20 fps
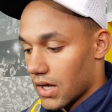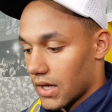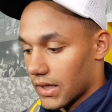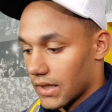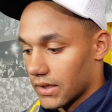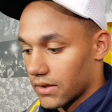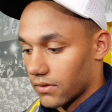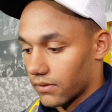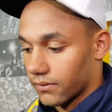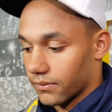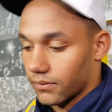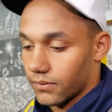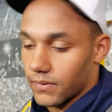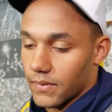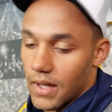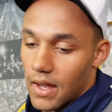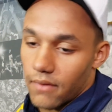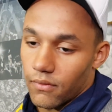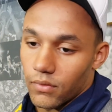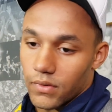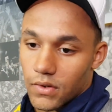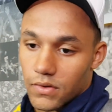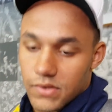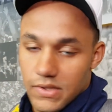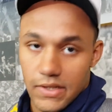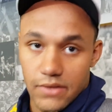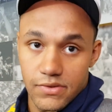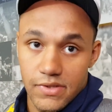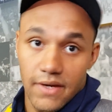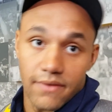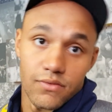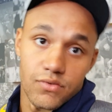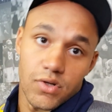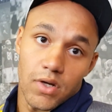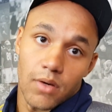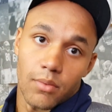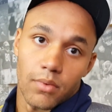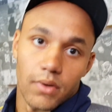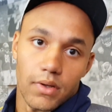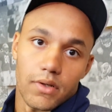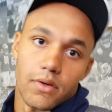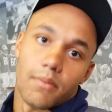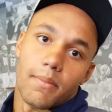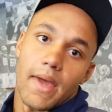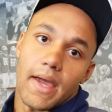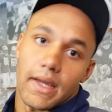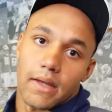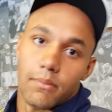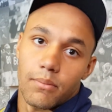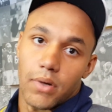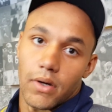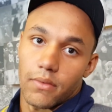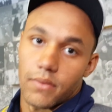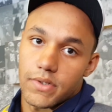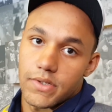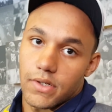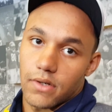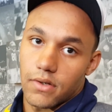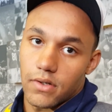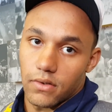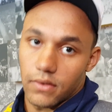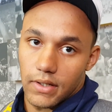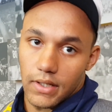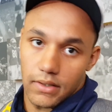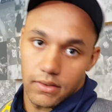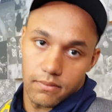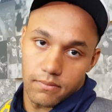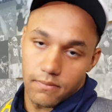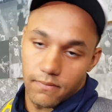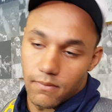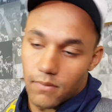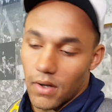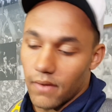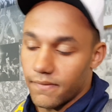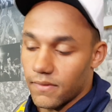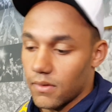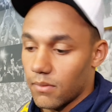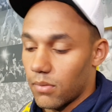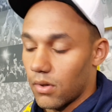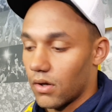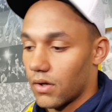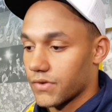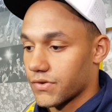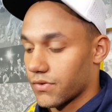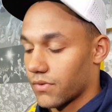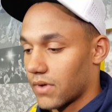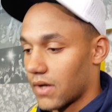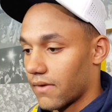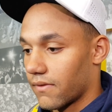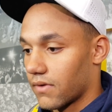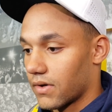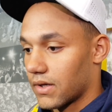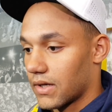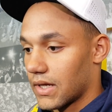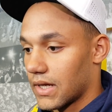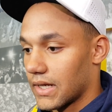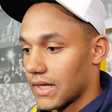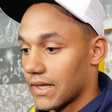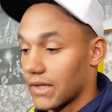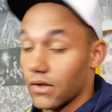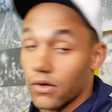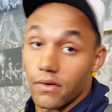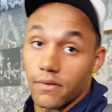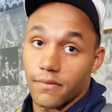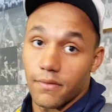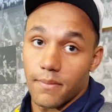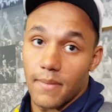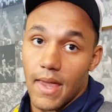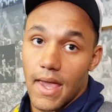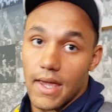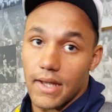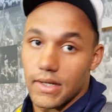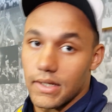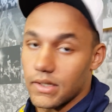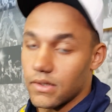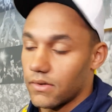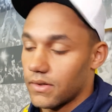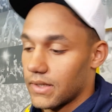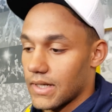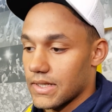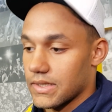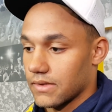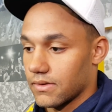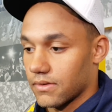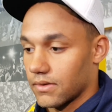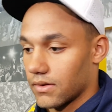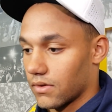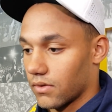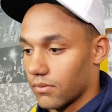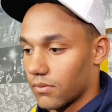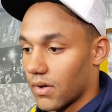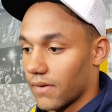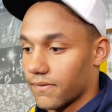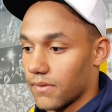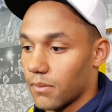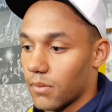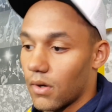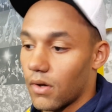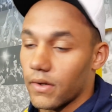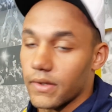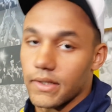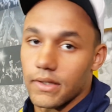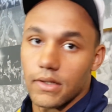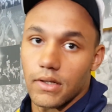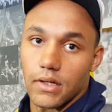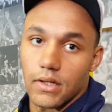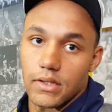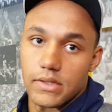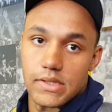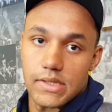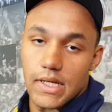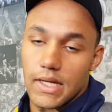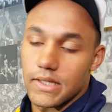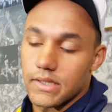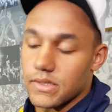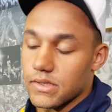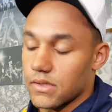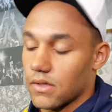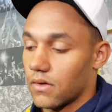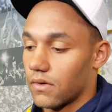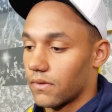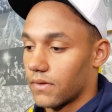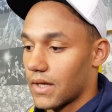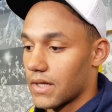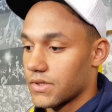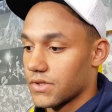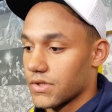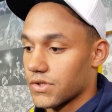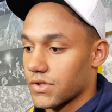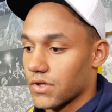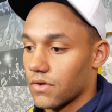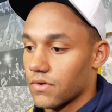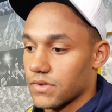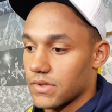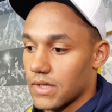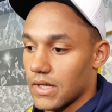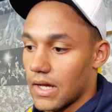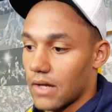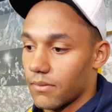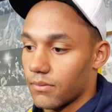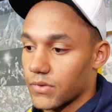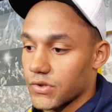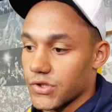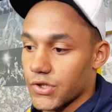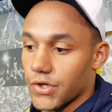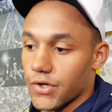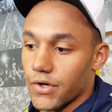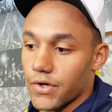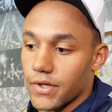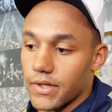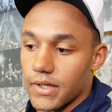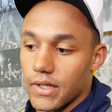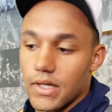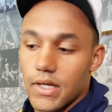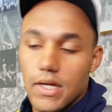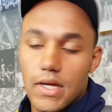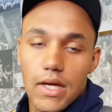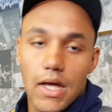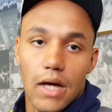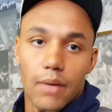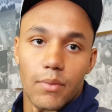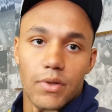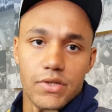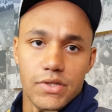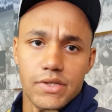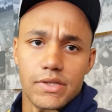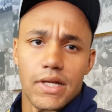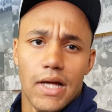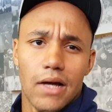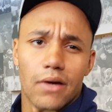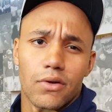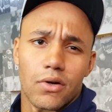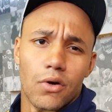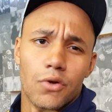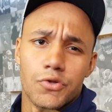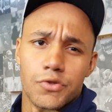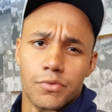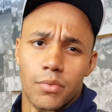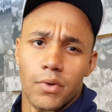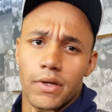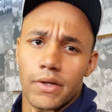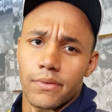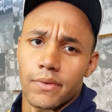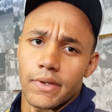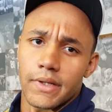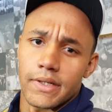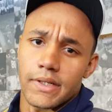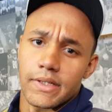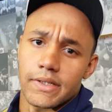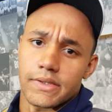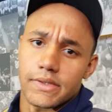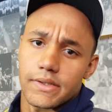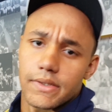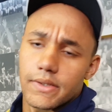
you know, everyone knows that he was having trouble, you know, back on punt return, you know, muffing the balls or whatever, and, and he learned from that, and you know, he hasn't you know, muffed the ball uh, since. So that just shows that how mature and how much he's how coachable he really is.